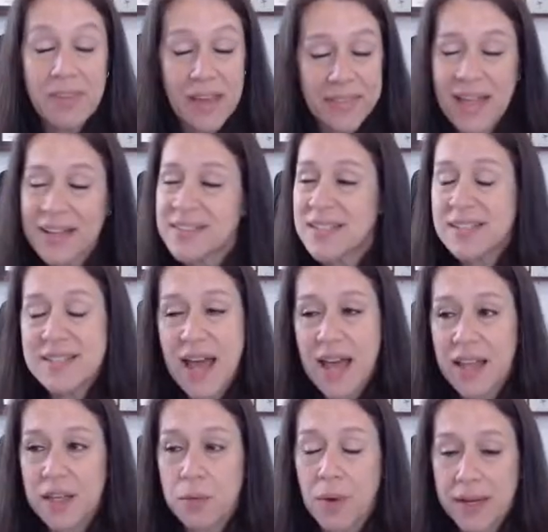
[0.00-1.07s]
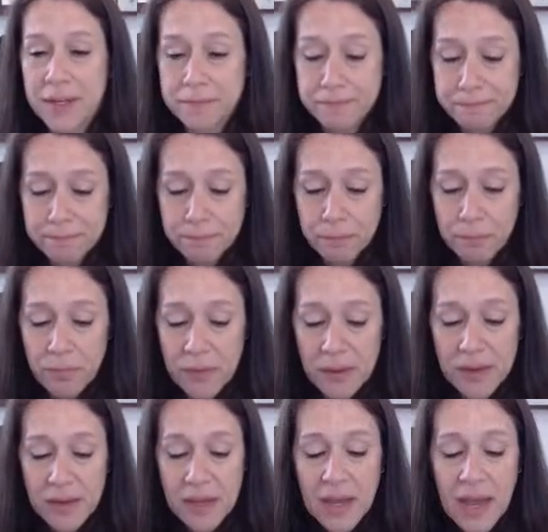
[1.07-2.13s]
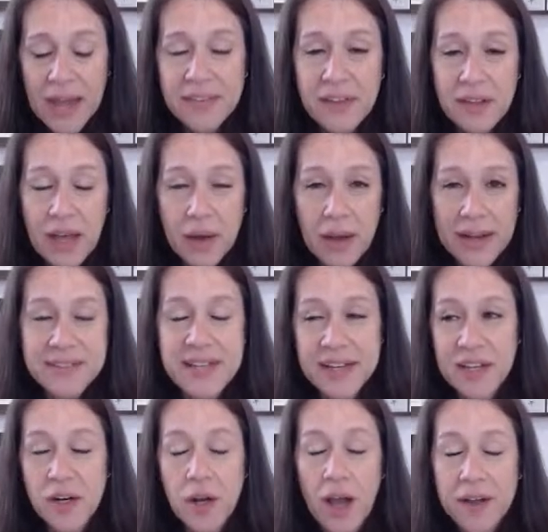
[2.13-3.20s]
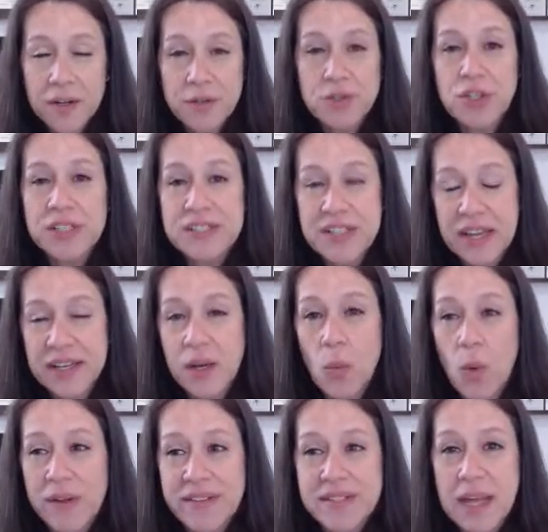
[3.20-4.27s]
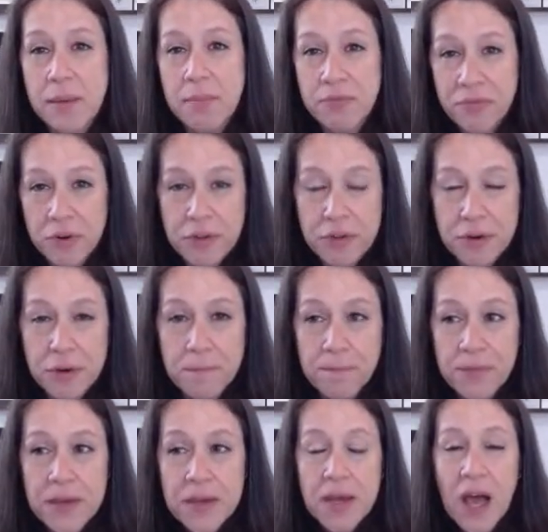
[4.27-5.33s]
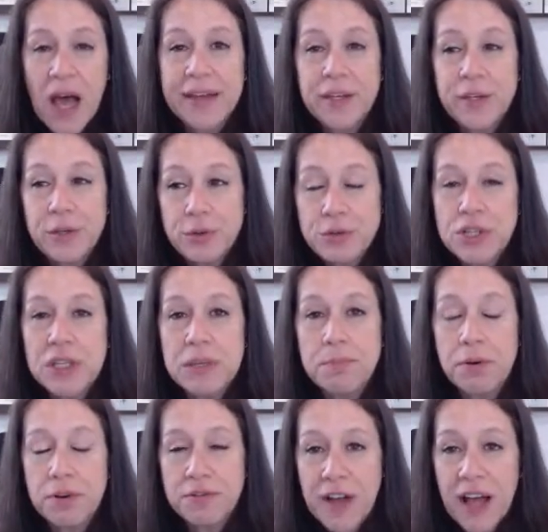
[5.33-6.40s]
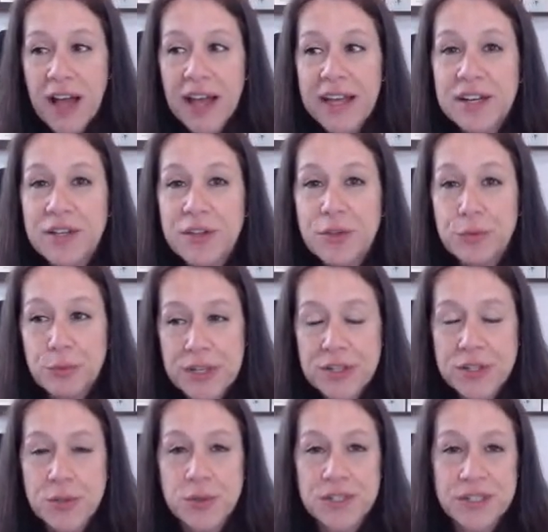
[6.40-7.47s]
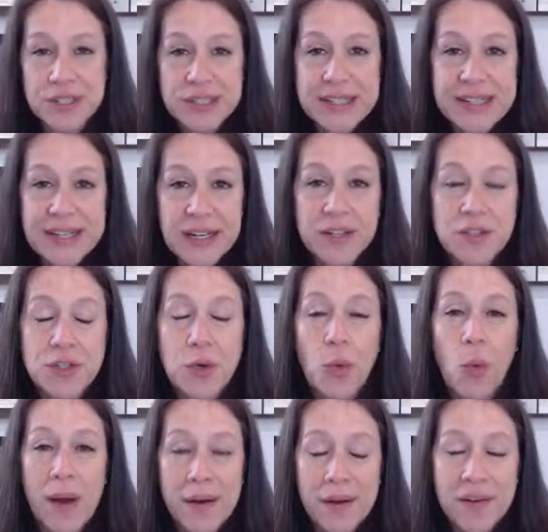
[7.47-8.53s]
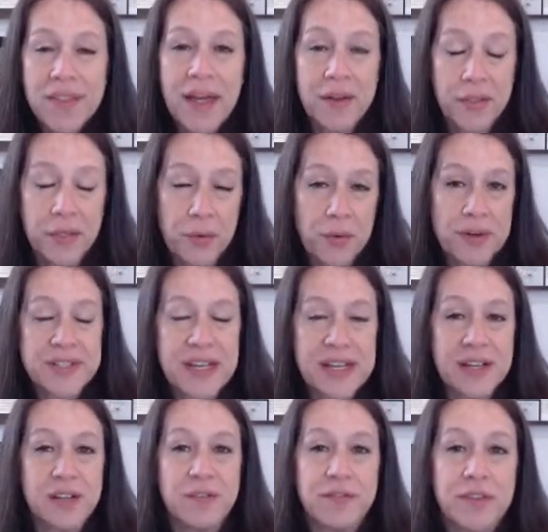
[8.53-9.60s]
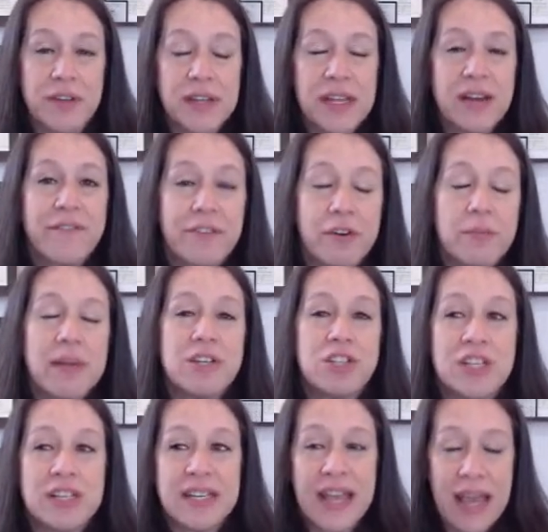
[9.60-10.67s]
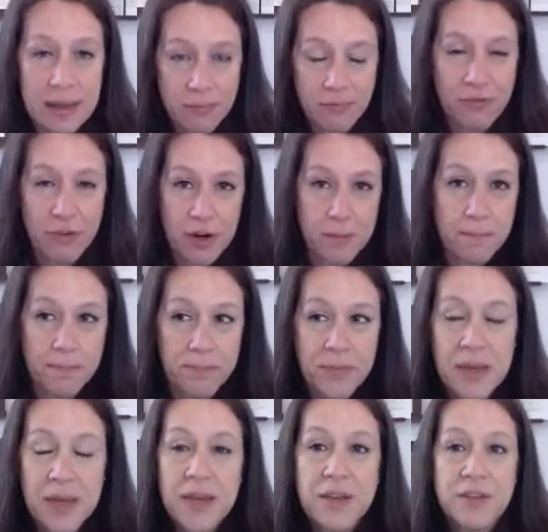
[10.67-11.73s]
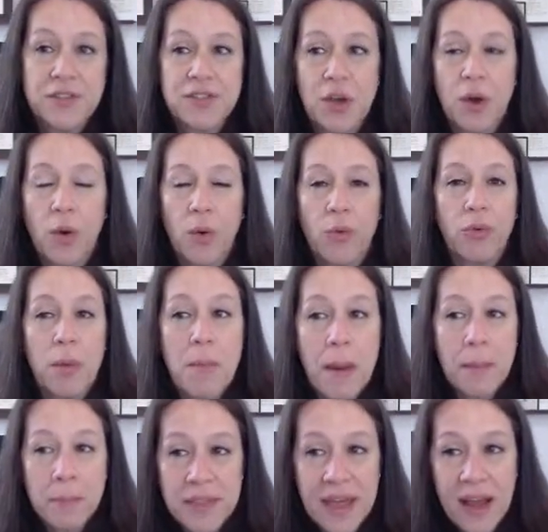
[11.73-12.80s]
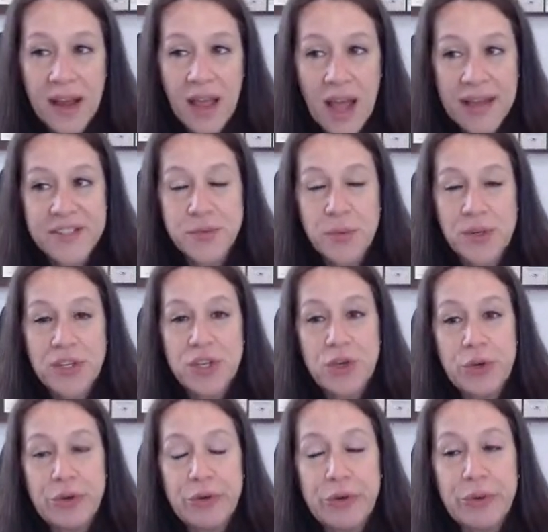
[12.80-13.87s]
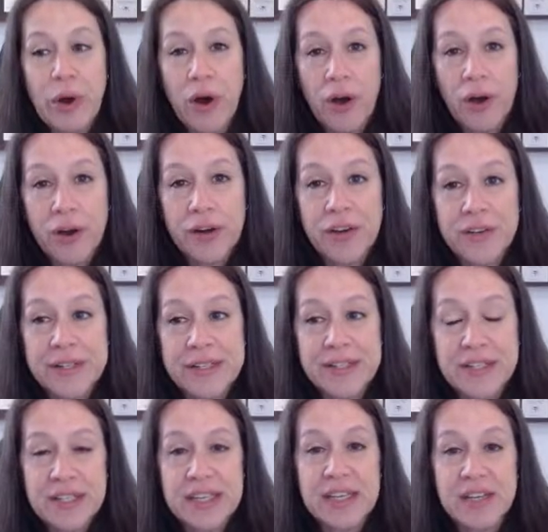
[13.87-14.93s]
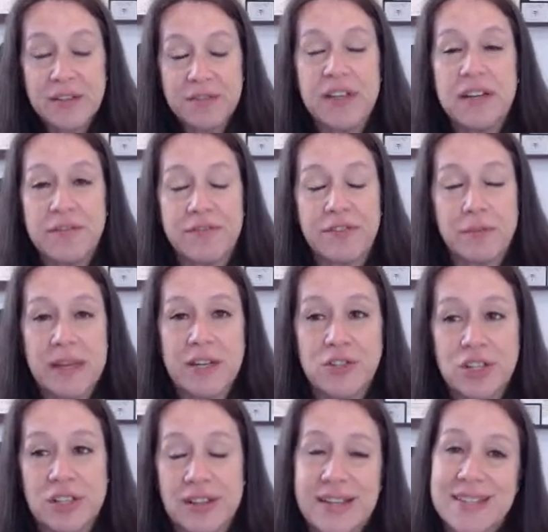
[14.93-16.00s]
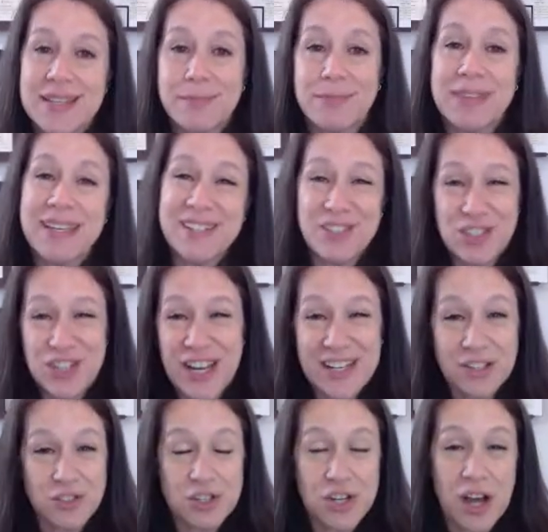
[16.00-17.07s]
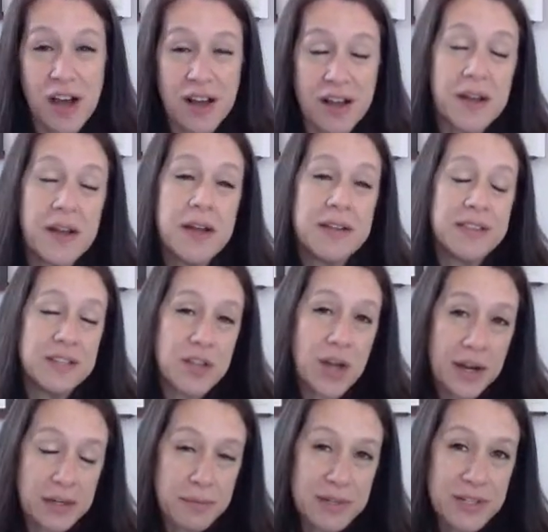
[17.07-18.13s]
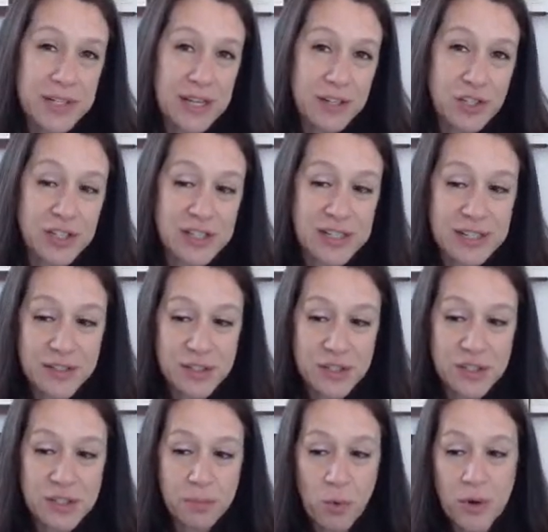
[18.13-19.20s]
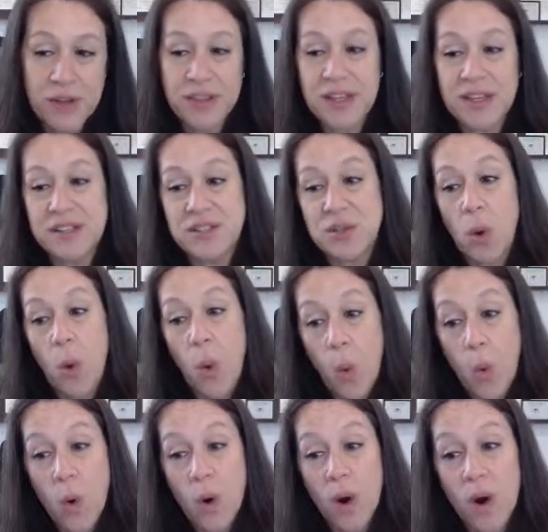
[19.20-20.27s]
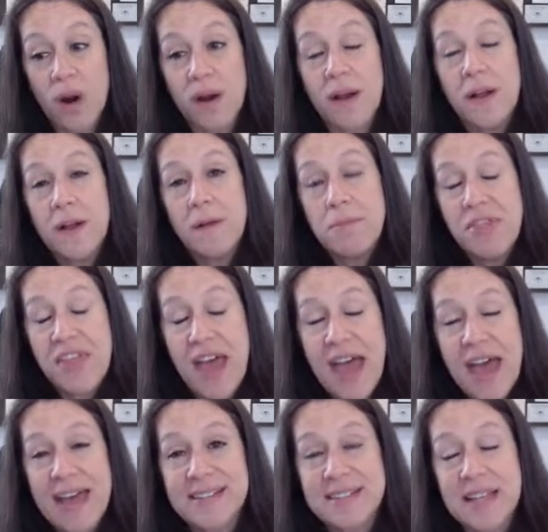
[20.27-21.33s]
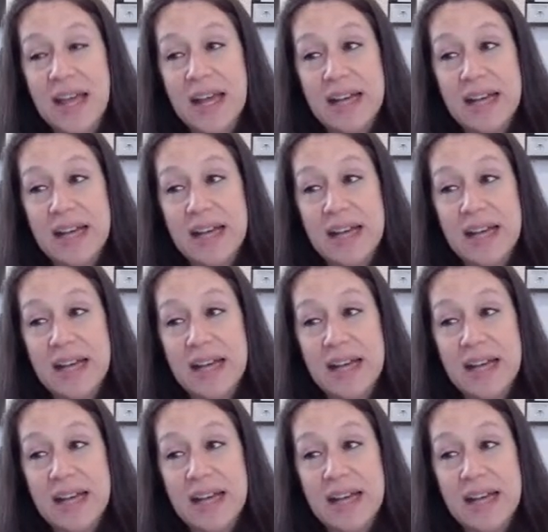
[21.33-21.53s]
That's exactly right. And I usually take it one step further. I usually provide the resource link to where that authoritative information came from. So remember that, guys, when you are going to give information like something has changed, doc, the documentation needs to support this, or that